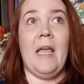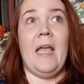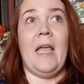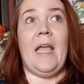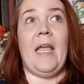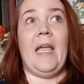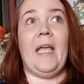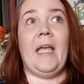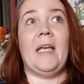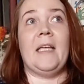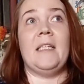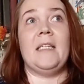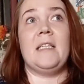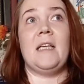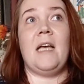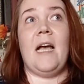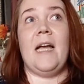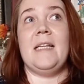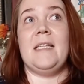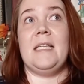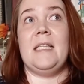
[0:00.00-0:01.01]
And
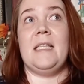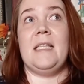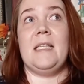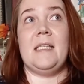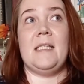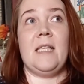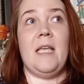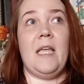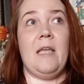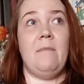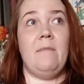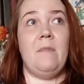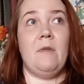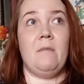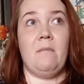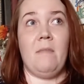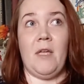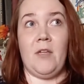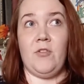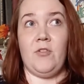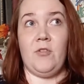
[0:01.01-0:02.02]
I did the same
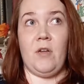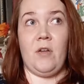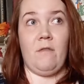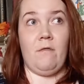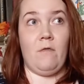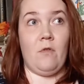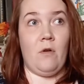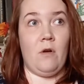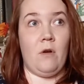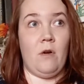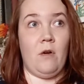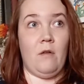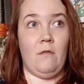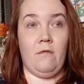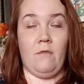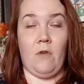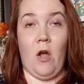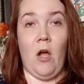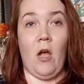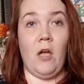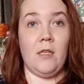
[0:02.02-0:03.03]
metric for
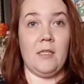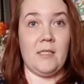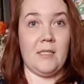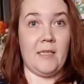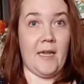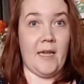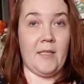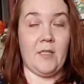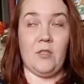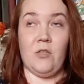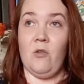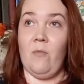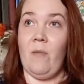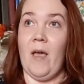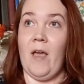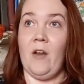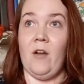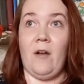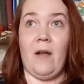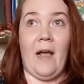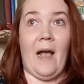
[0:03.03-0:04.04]
all states, no
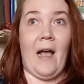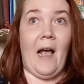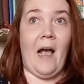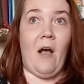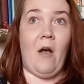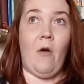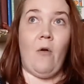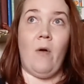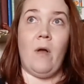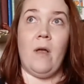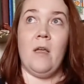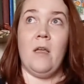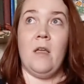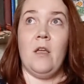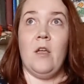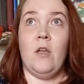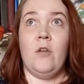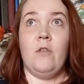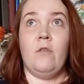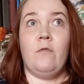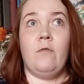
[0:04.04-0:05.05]
matter how
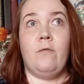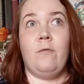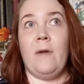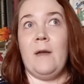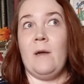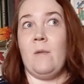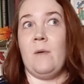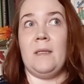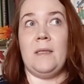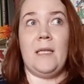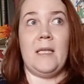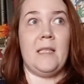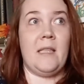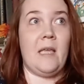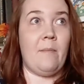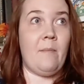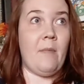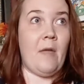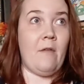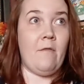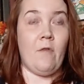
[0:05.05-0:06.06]
frequently they
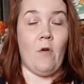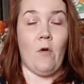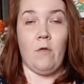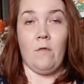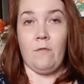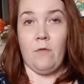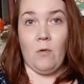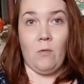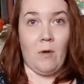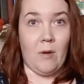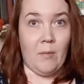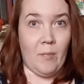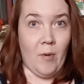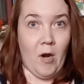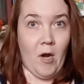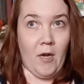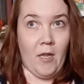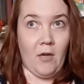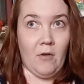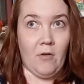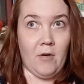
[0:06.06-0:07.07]
may vote for one
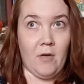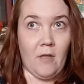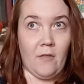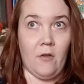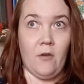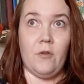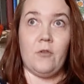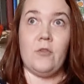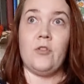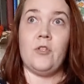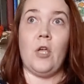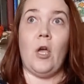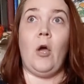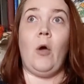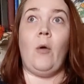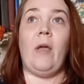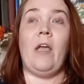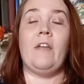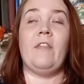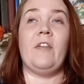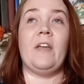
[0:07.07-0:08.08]
party or another.
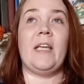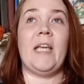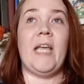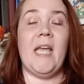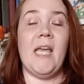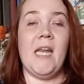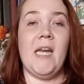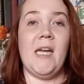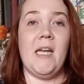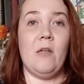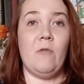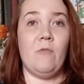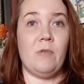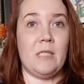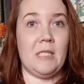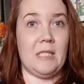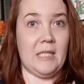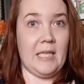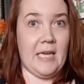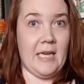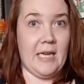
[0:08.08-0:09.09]
So if a candidate was
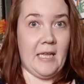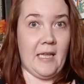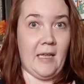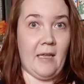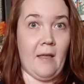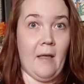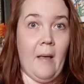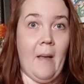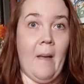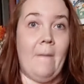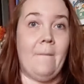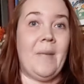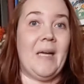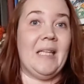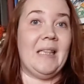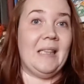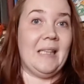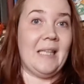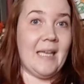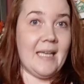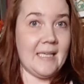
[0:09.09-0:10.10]
leading by
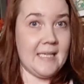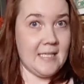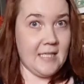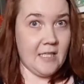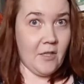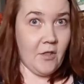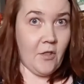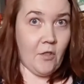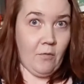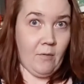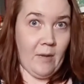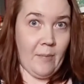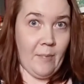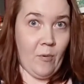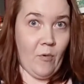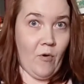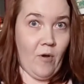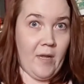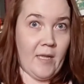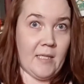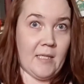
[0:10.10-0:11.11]
less than 3
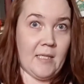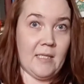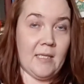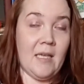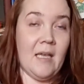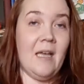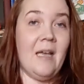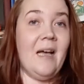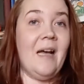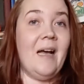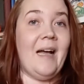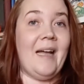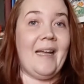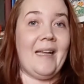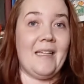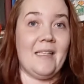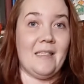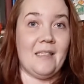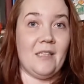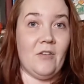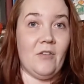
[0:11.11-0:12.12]
points, I
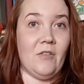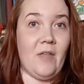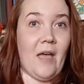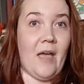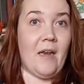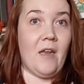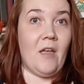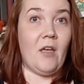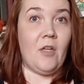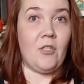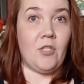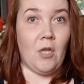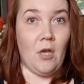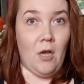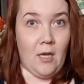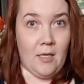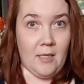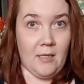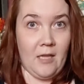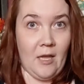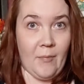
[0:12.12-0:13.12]
considered that a
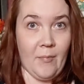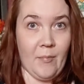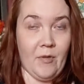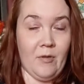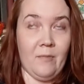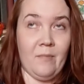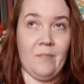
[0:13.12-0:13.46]
toss-up.